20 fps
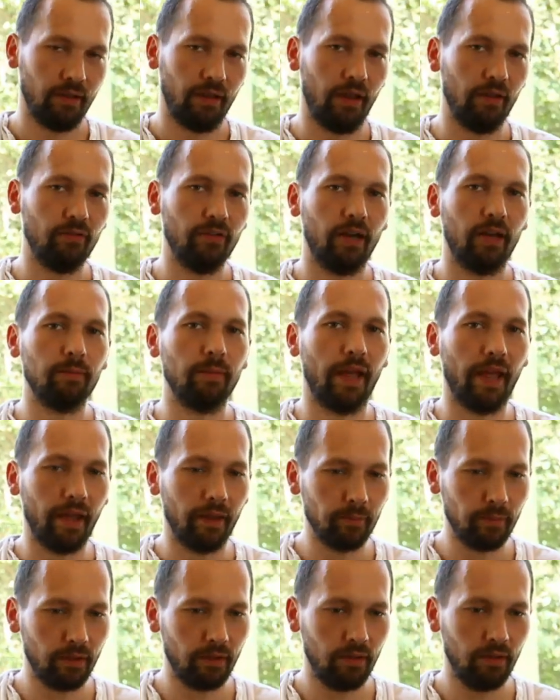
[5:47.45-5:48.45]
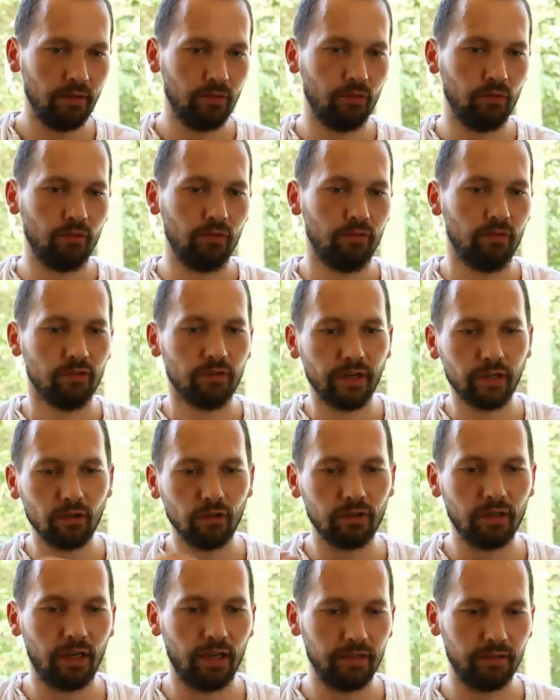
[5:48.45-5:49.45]
If I'm able to
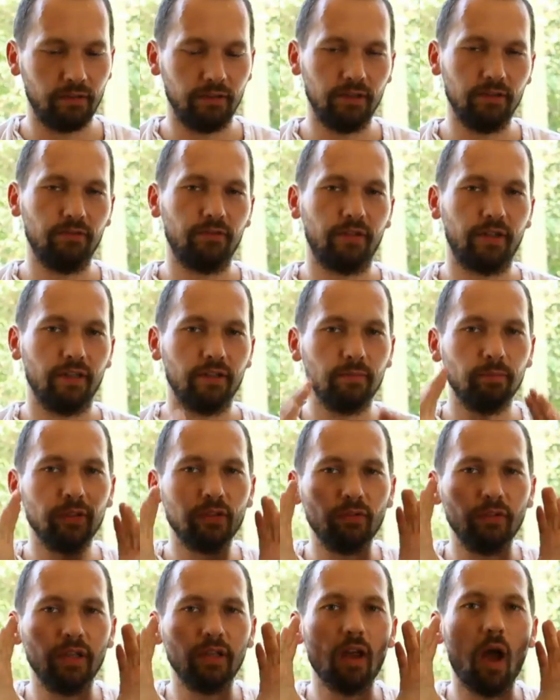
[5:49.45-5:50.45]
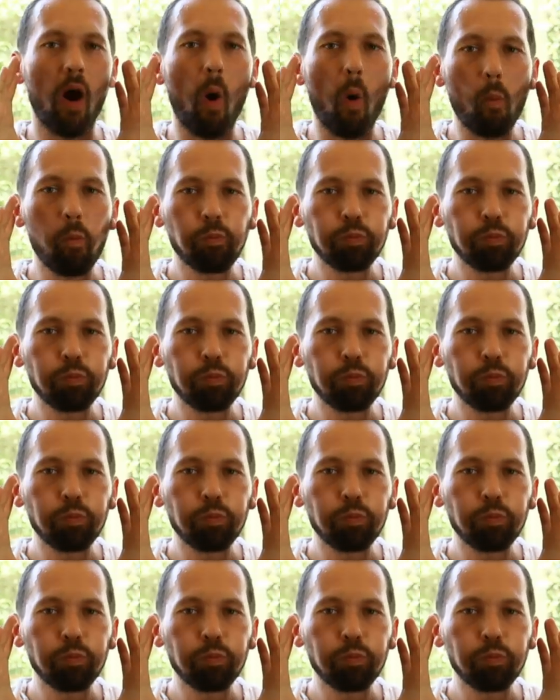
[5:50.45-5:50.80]
recognize the difference between